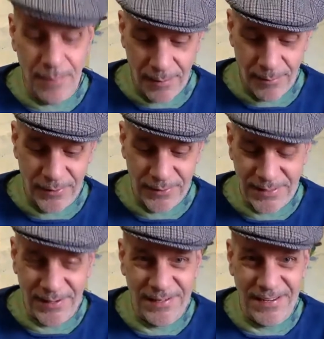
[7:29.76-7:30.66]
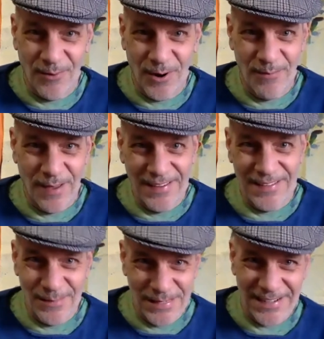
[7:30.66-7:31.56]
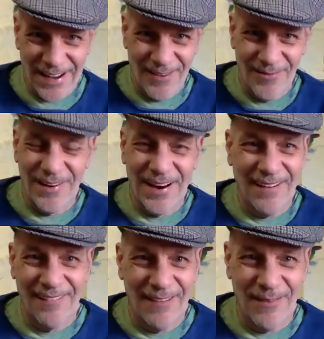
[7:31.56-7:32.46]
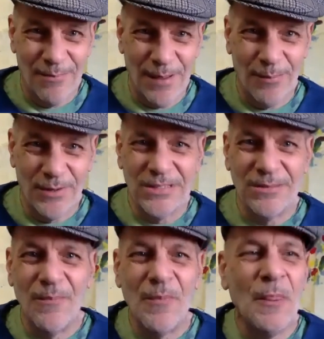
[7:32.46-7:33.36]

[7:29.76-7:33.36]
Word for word: peppers because I want to make some stuff and I don't have any peppers.